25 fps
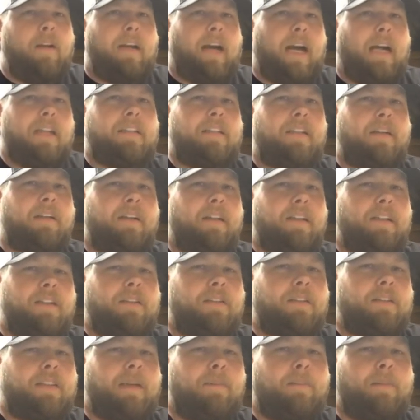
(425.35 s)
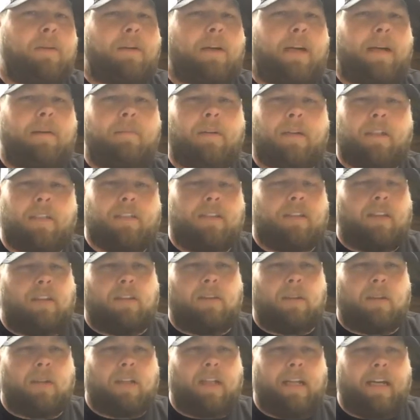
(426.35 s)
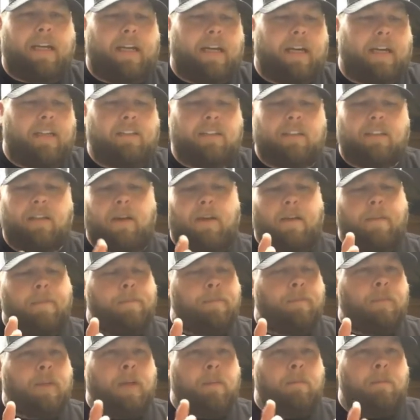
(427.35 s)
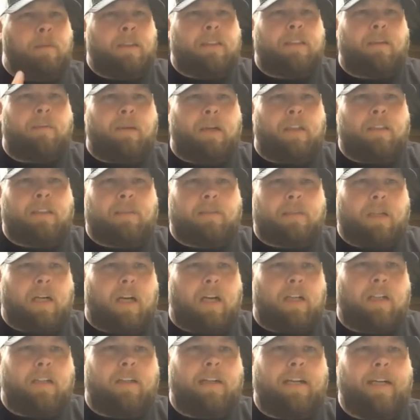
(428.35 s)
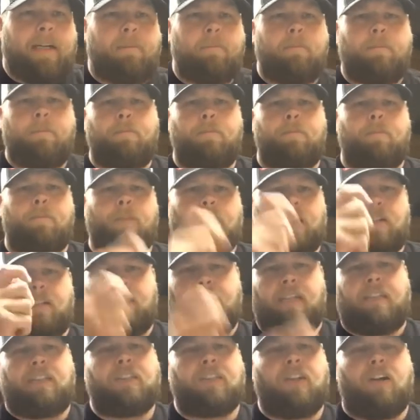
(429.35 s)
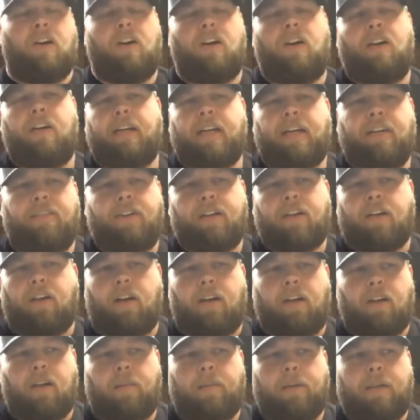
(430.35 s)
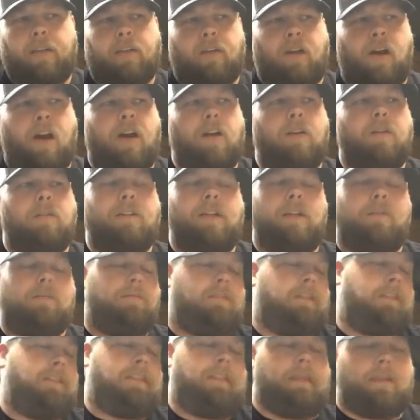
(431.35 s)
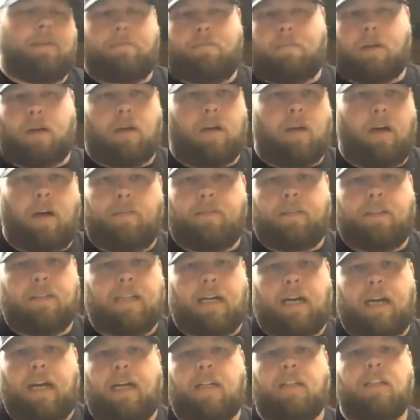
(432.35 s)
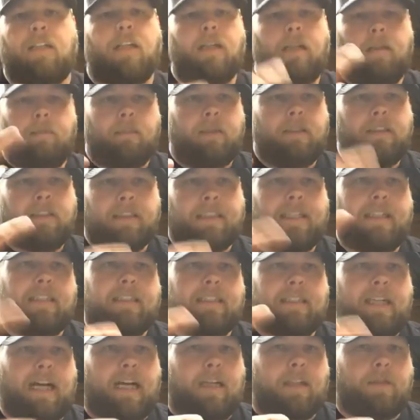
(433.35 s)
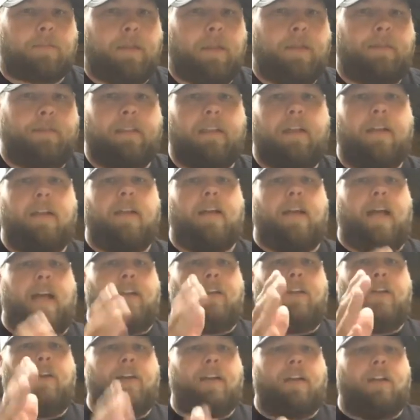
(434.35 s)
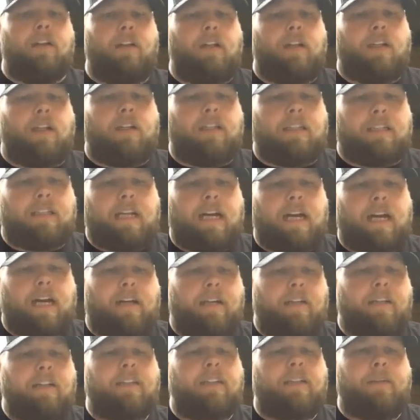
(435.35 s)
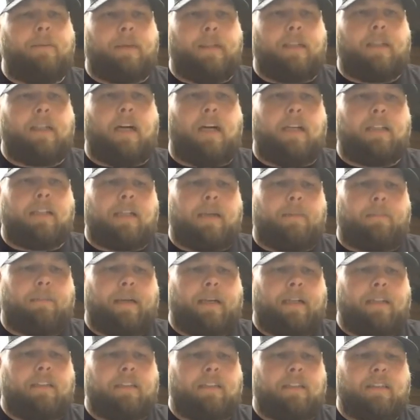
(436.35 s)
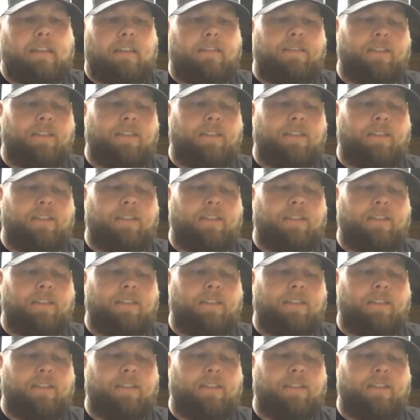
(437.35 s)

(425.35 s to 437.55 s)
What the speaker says: I generally use Simple Green because it's also a cleaning agent. Put some on some concrete, set your car on it, give your car a little bit of throttle. Don't sit there and burn off the tires, but just get your tires moving. And you can look on the tire and you can see where your contact patch is.